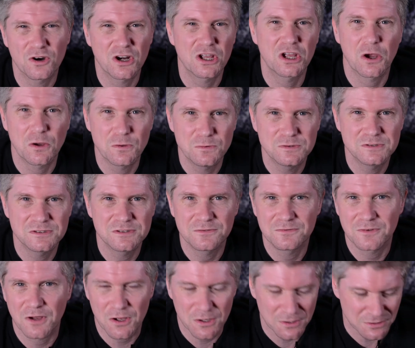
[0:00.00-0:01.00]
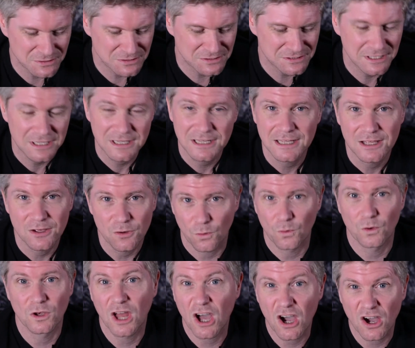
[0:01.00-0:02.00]
a ghost first
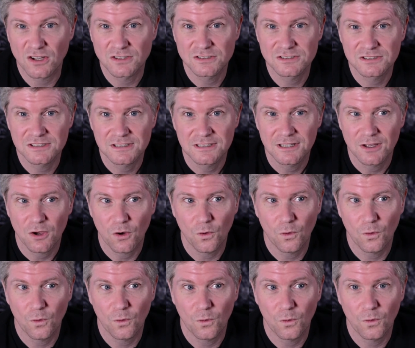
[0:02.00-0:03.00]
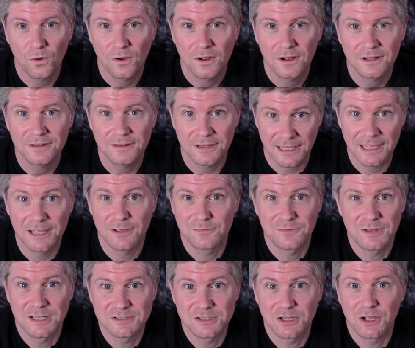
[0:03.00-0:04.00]
or last, or if
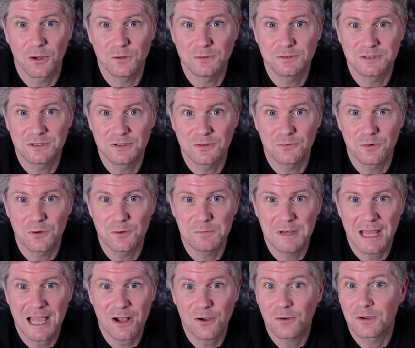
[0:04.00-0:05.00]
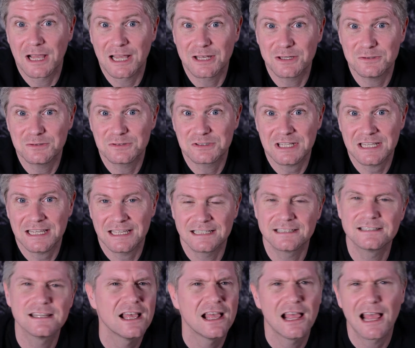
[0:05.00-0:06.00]
there's a ghost in the room now, can you see
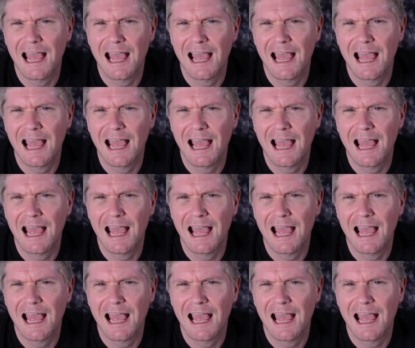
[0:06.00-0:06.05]
it?